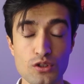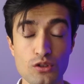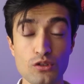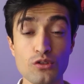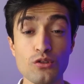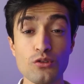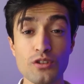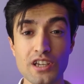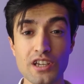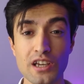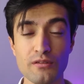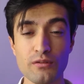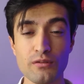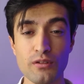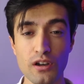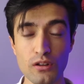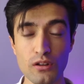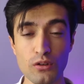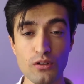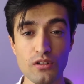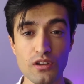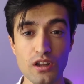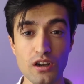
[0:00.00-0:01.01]
So you can
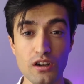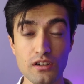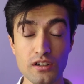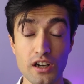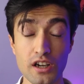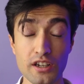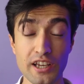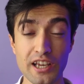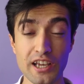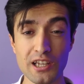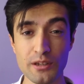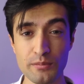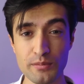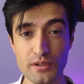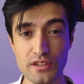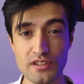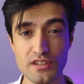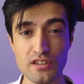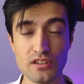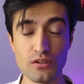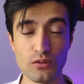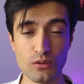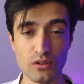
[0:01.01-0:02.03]
follow along on any
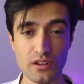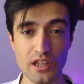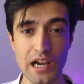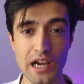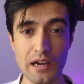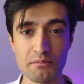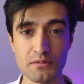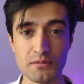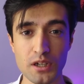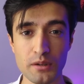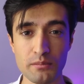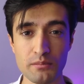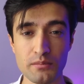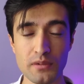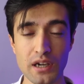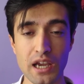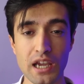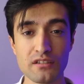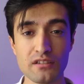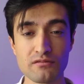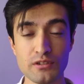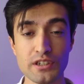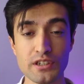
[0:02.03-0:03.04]
PC or laptop
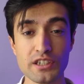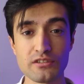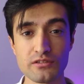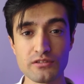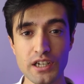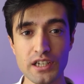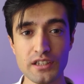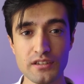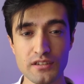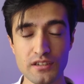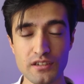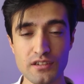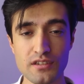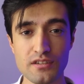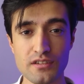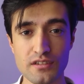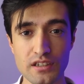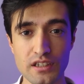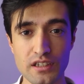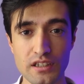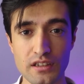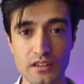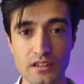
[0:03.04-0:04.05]
and recreate the
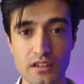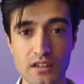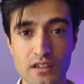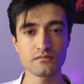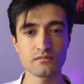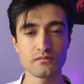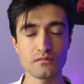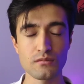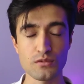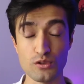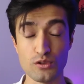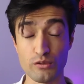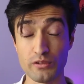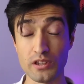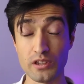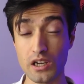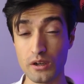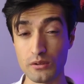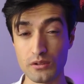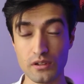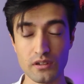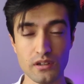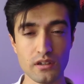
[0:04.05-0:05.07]
scene, so
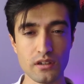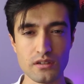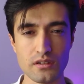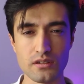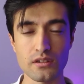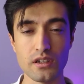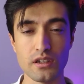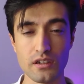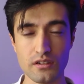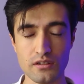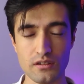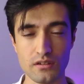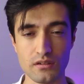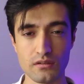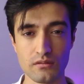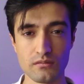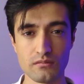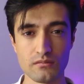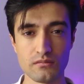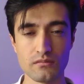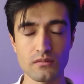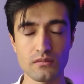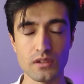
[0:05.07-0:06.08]
without any hesitation.
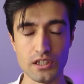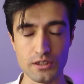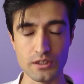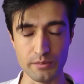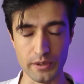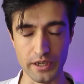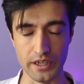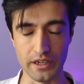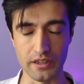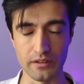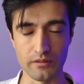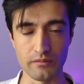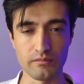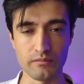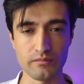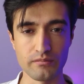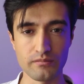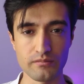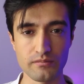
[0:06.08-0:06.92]
Let's begin.